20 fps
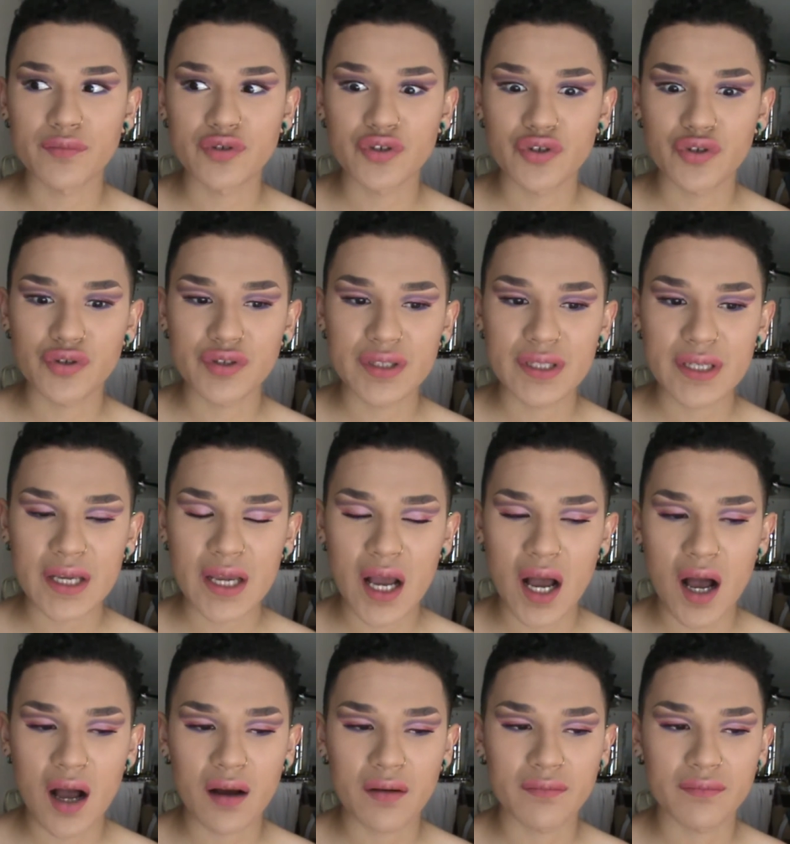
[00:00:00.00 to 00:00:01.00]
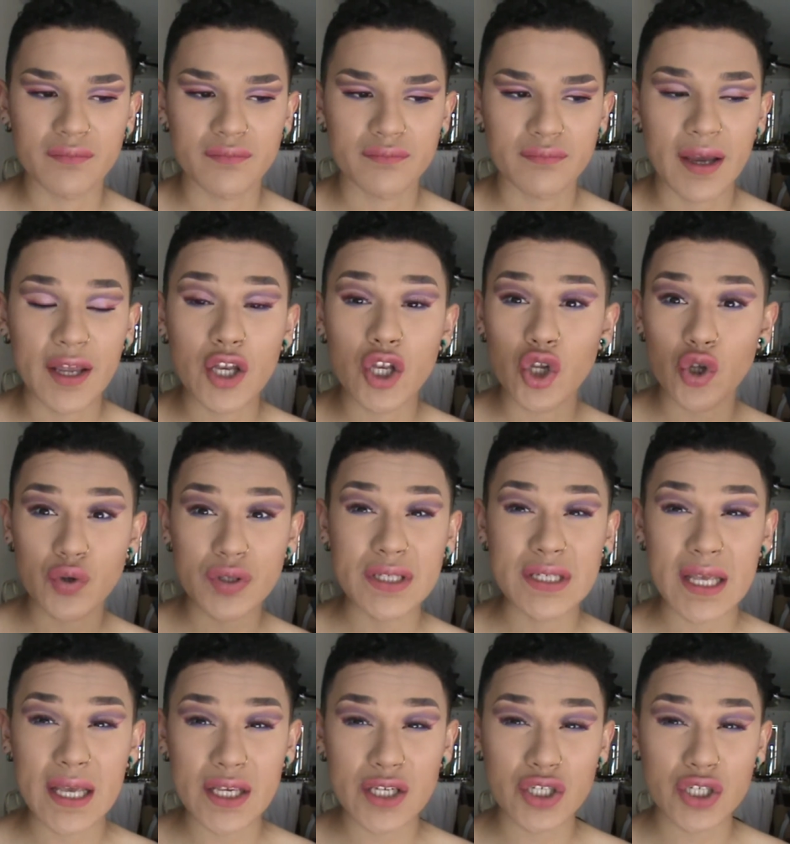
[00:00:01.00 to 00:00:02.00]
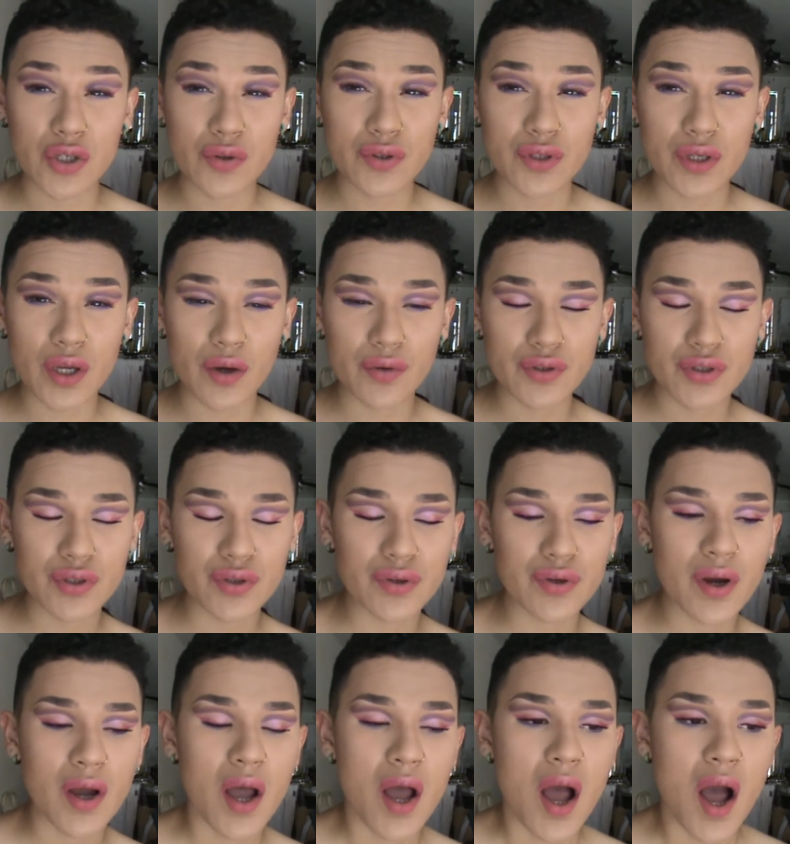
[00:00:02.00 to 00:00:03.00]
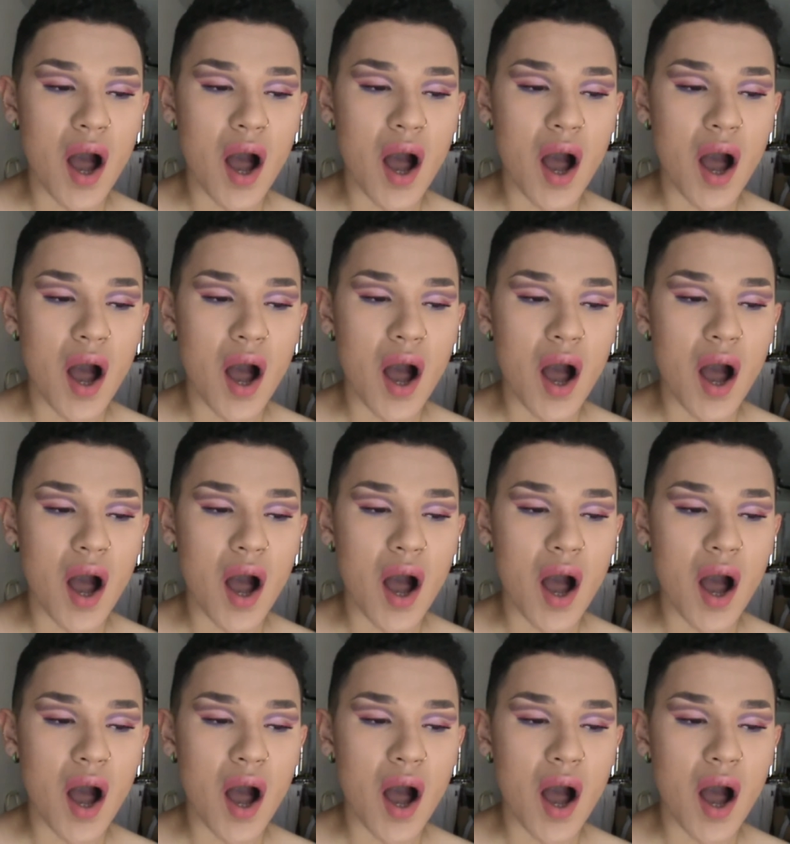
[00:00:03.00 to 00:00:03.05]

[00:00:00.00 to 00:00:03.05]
Choosing my new CSU to go to.